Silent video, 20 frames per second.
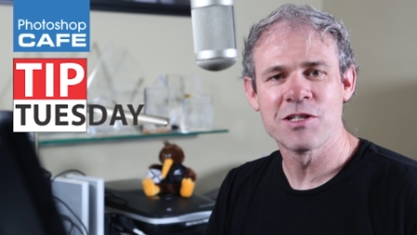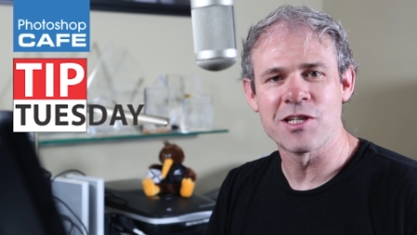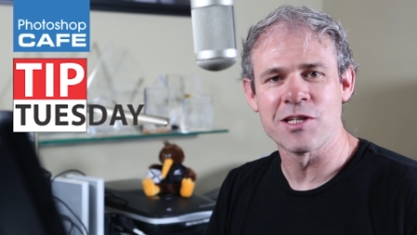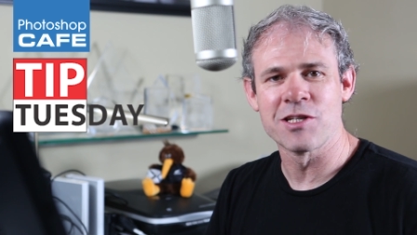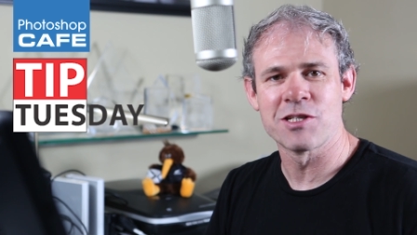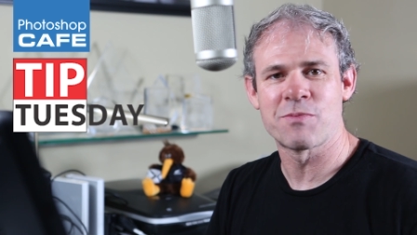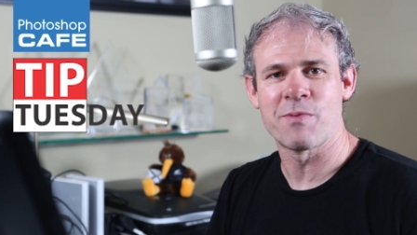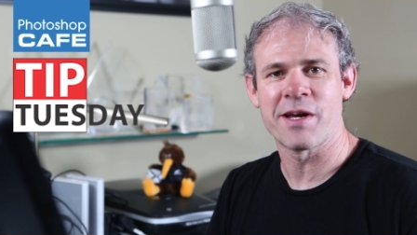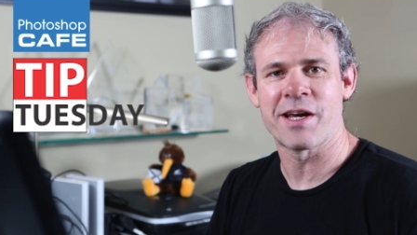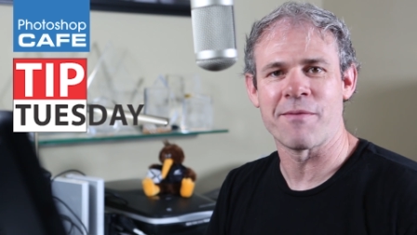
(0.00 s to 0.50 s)

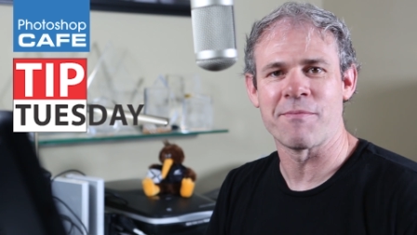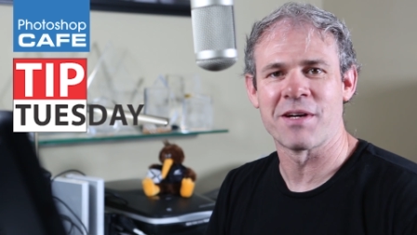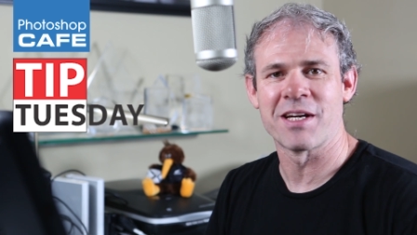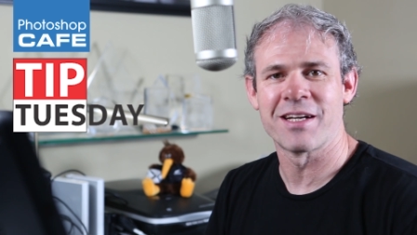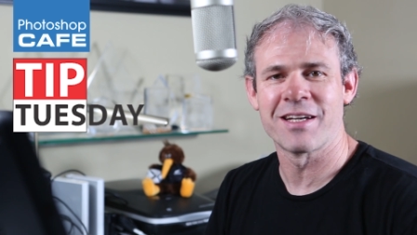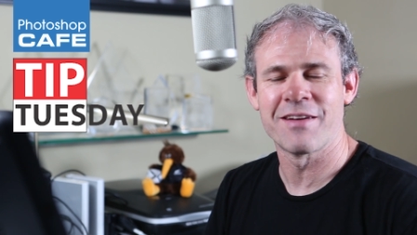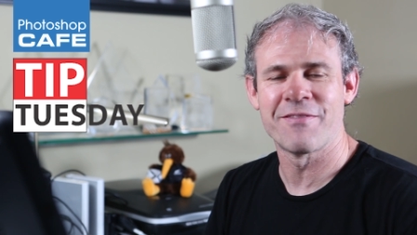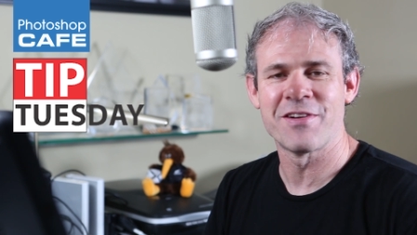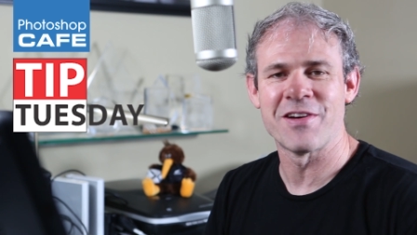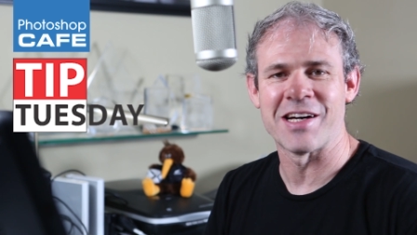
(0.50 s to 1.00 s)
So this week I'm
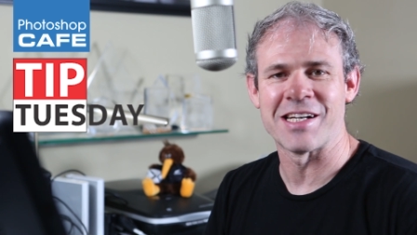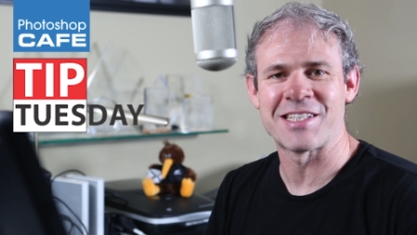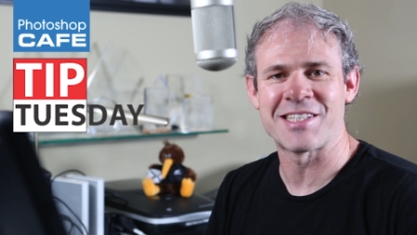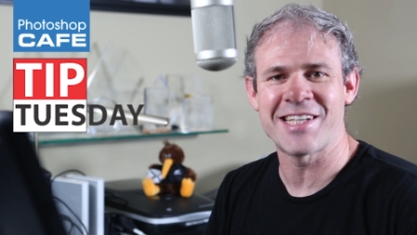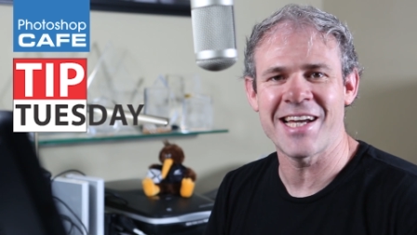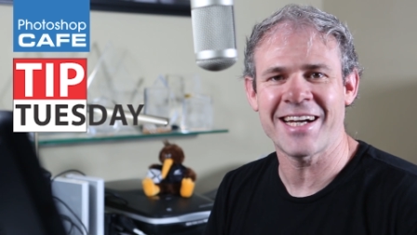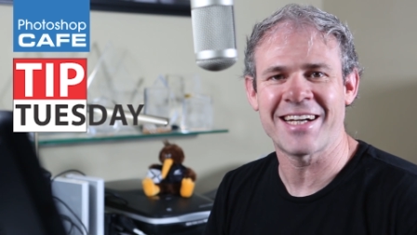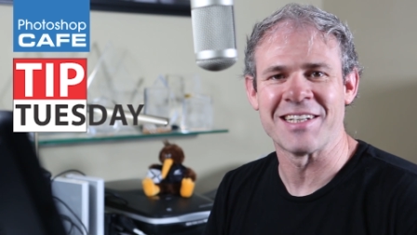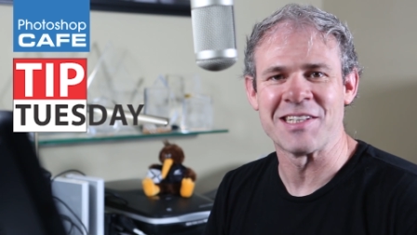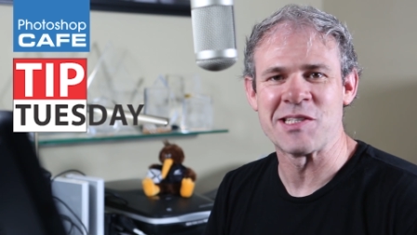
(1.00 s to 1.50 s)
going to give you our
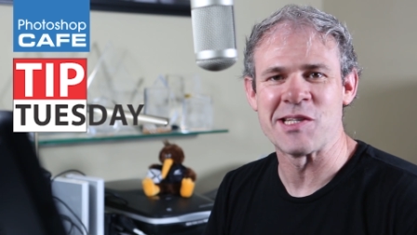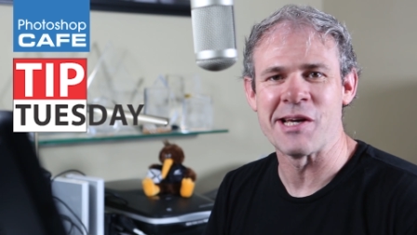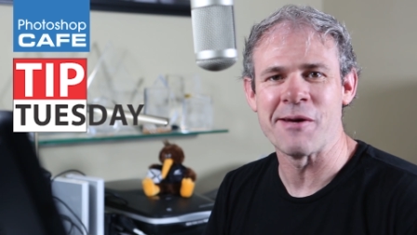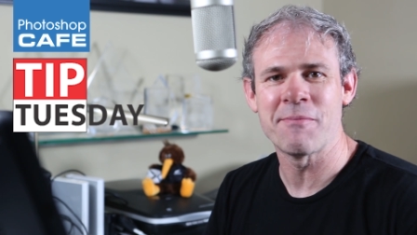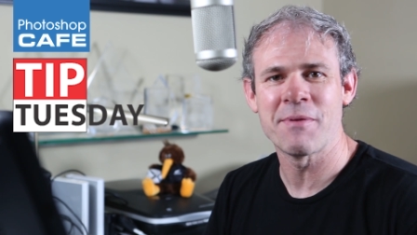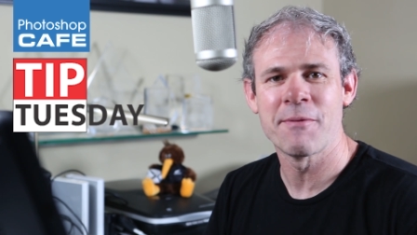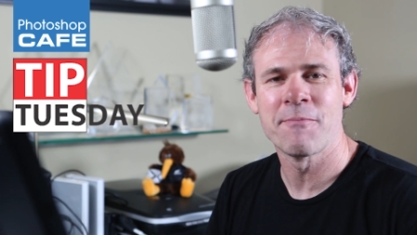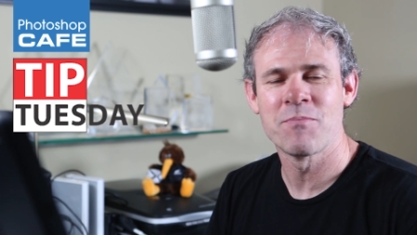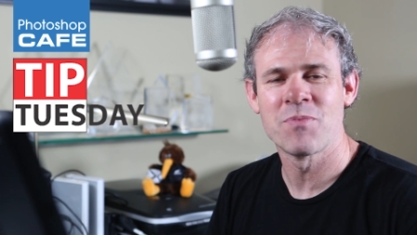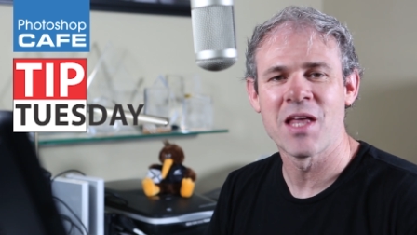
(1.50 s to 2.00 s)
second
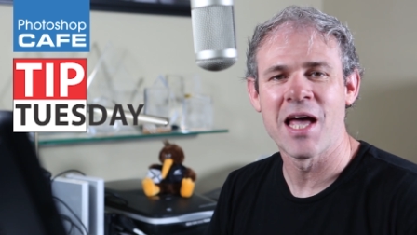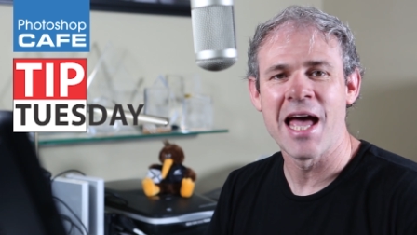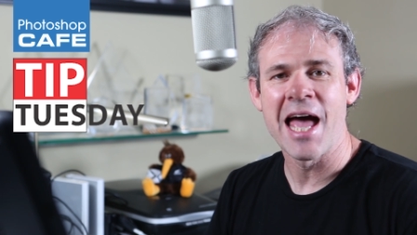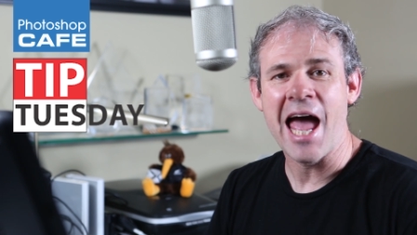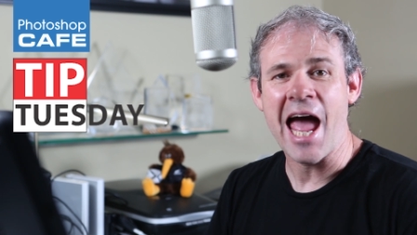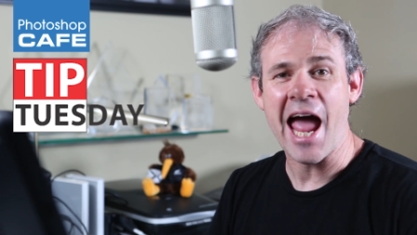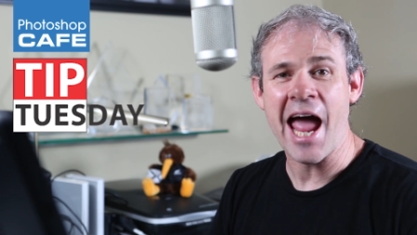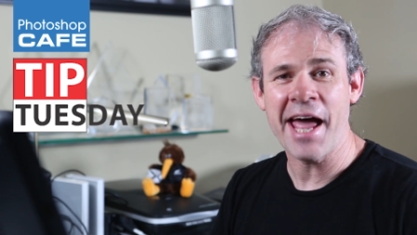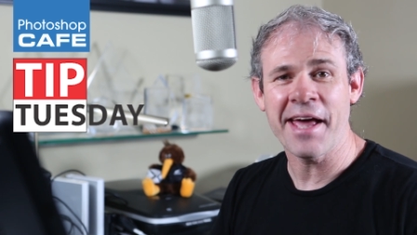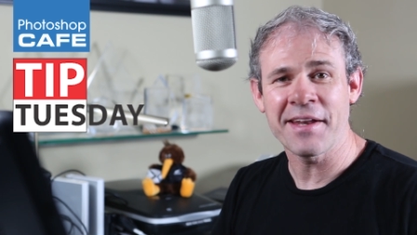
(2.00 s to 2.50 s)
tip,
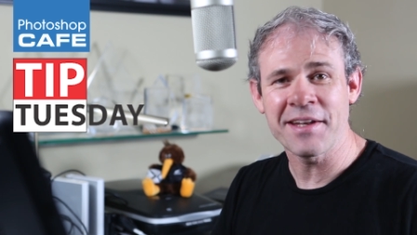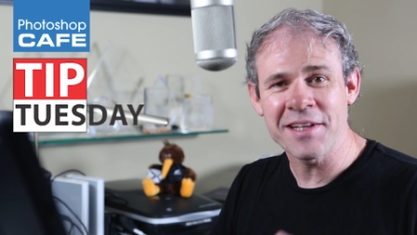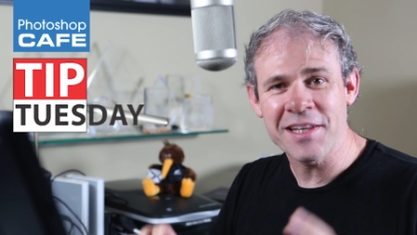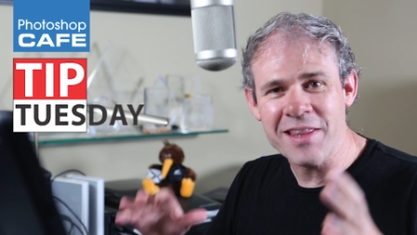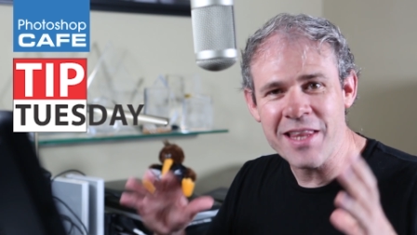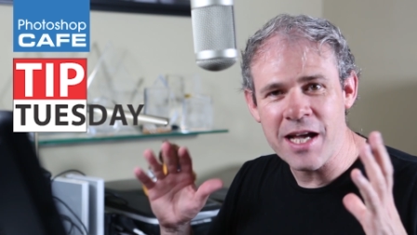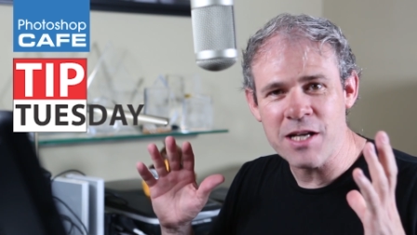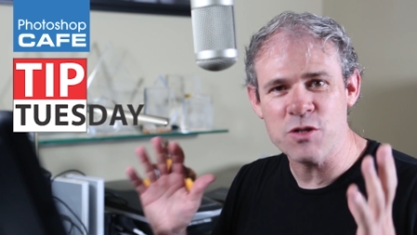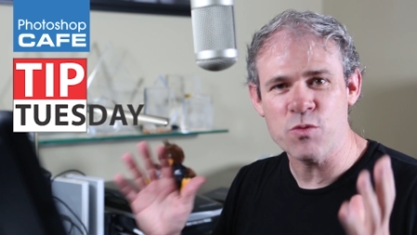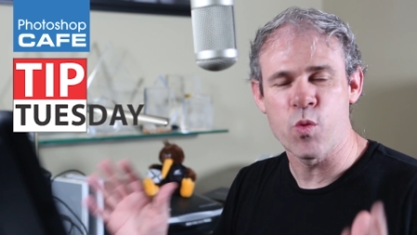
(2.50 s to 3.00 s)

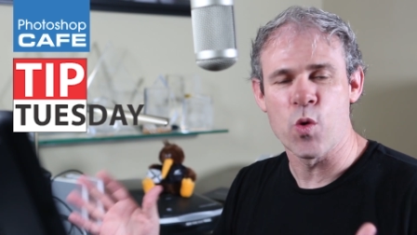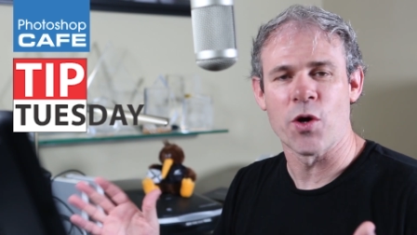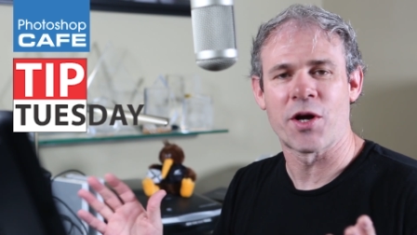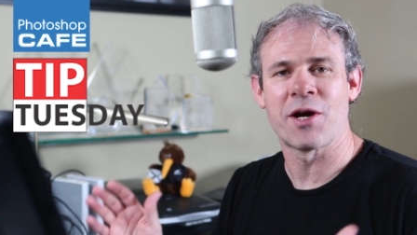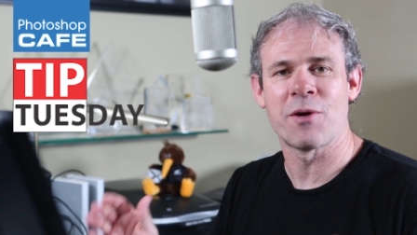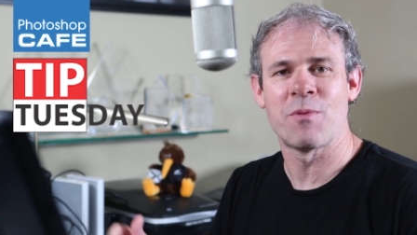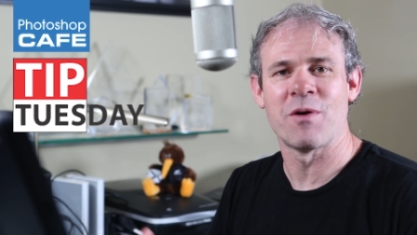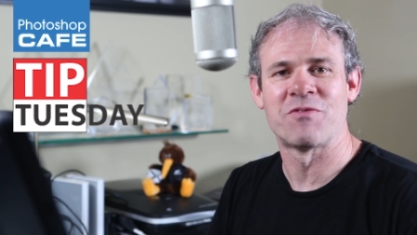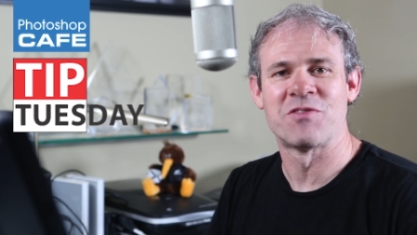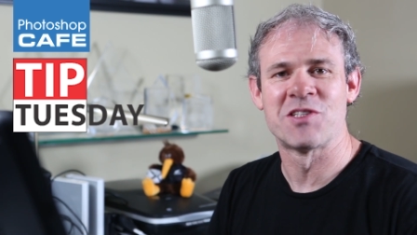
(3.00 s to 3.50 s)
and that's
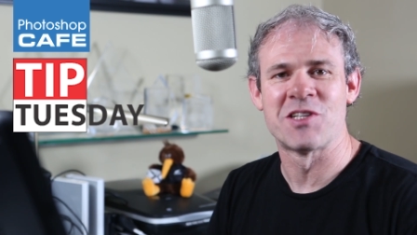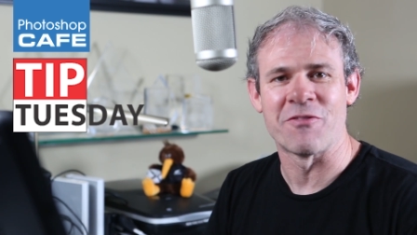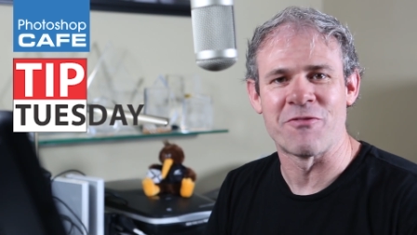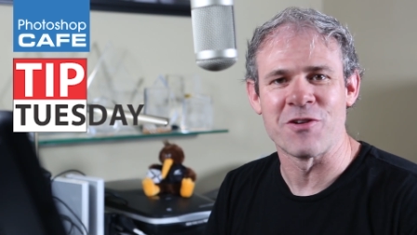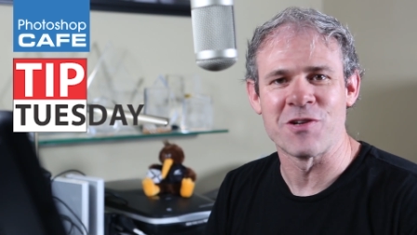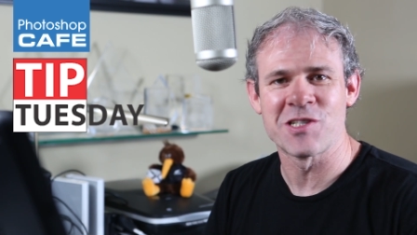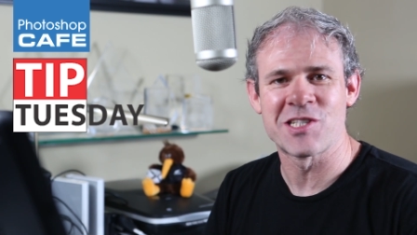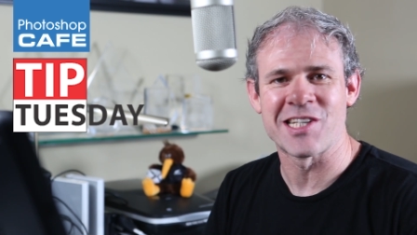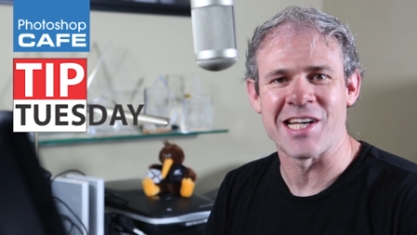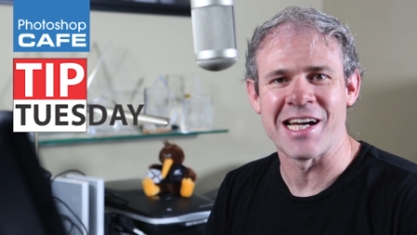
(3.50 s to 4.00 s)
working with
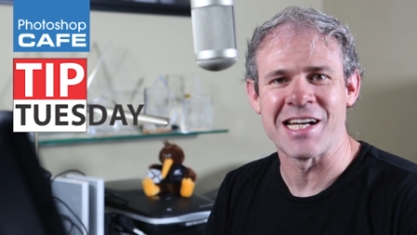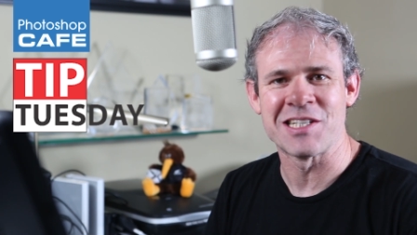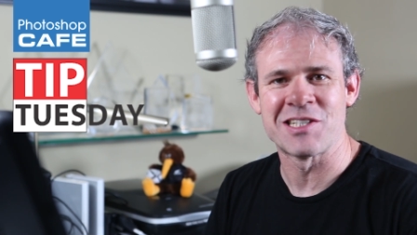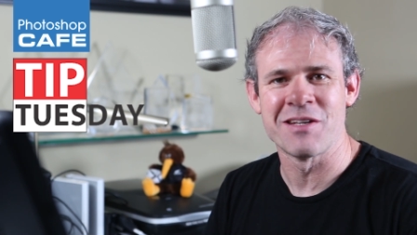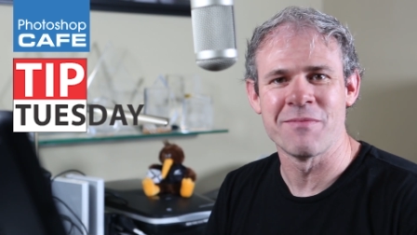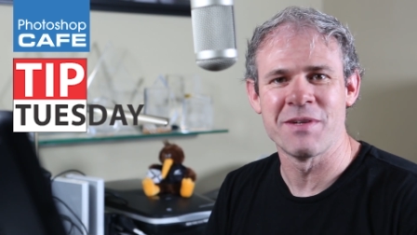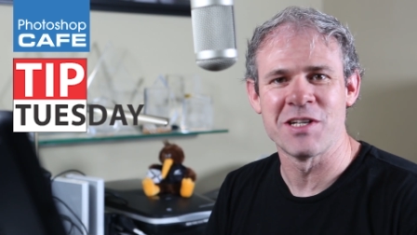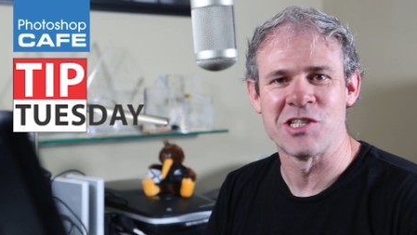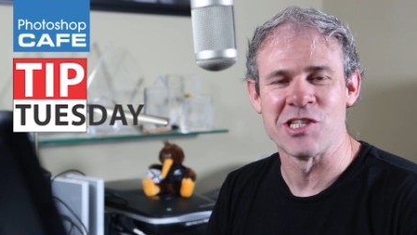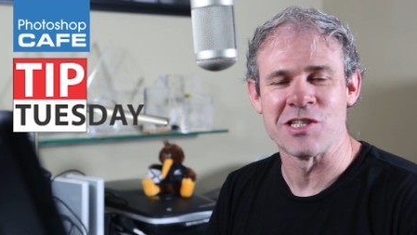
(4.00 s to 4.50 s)
different
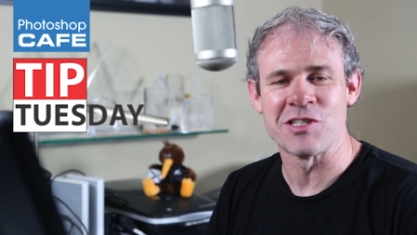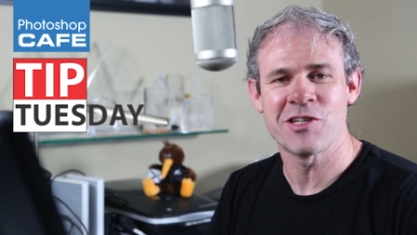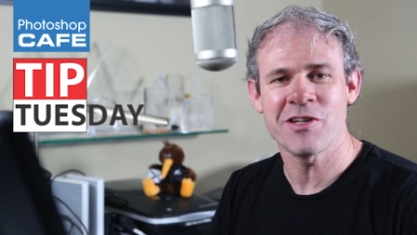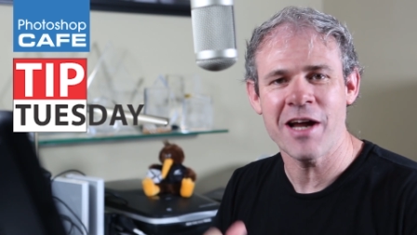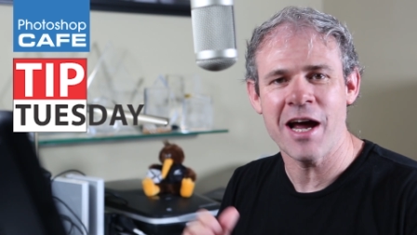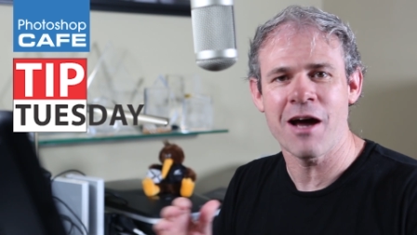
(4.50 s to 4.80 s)
sized images.